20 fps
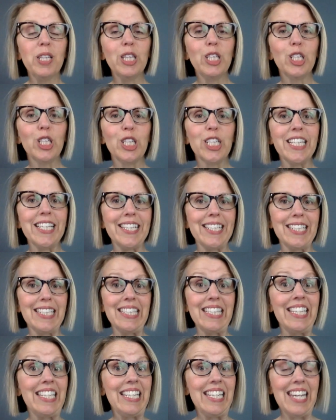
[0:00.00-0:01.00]
Learn is
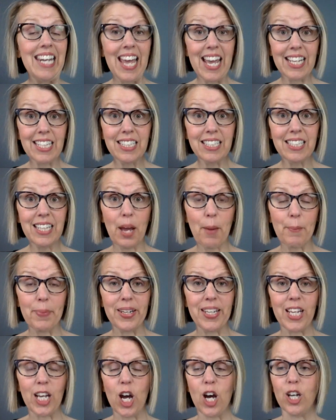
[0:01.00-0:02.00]
the next
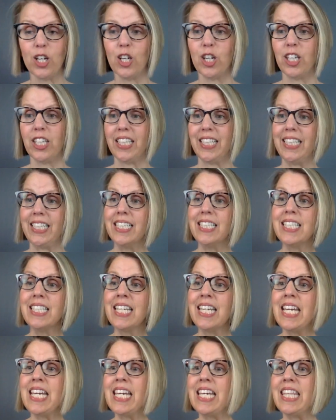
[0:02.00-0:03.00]
company on our list.
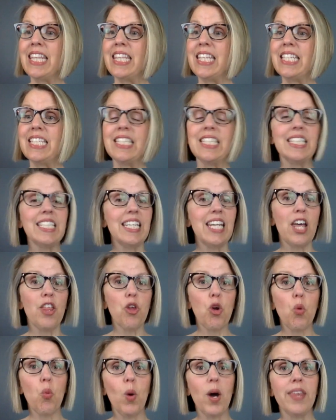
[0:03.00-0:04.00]
This is
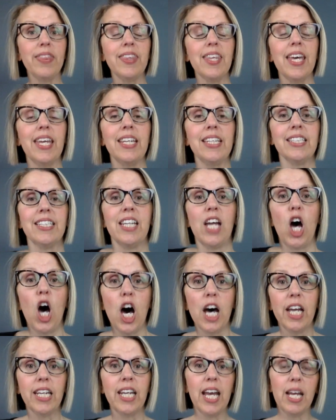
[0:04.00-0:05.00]
another one that is an
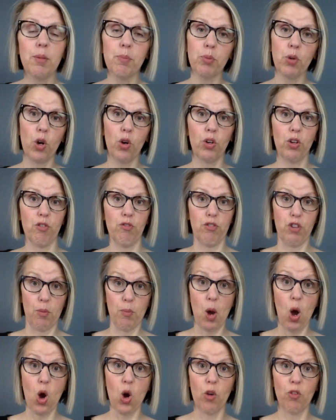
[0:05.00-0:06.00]
online program for
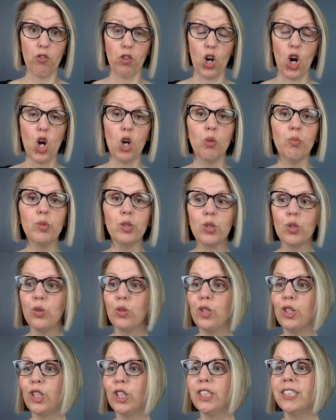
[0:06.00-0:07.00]

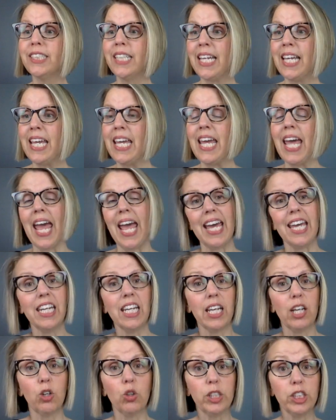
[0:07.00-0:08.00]
homeschoolers and
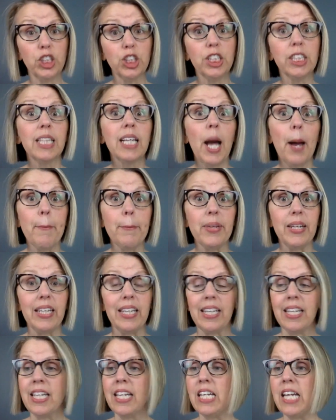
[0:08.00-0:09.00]
a Christian
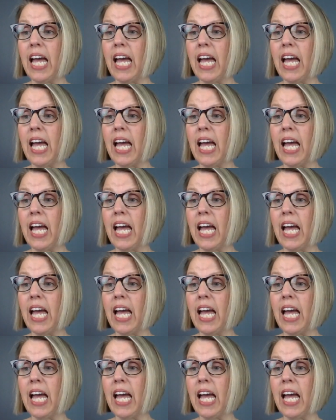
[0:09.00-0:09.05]
company.